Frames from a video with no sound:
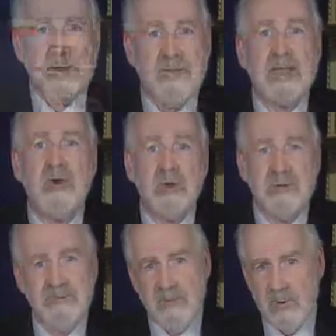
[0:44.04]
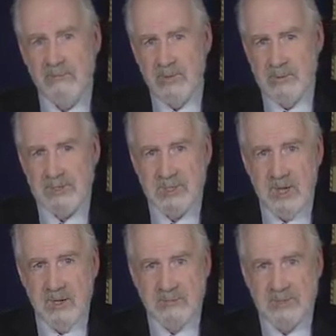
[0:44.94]
They couldn't vote for
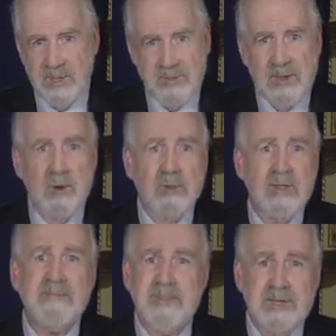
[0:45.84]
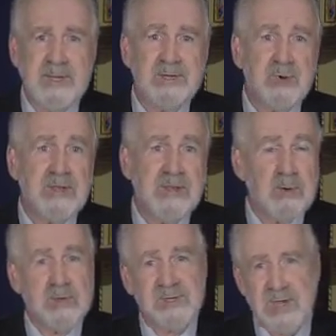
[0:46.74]
themselves. They don't live in the district they
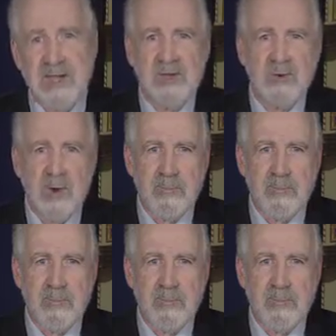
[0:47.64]
were seeking to